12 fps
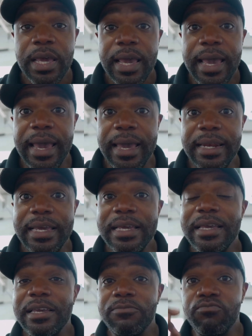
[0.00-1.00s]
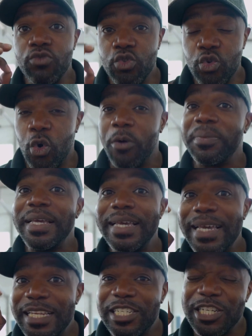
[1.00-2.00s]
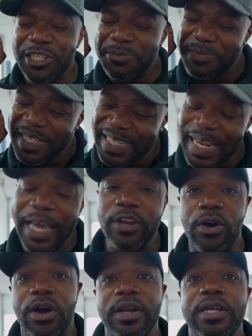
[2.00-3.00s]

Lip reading: And he normally hits us dead on,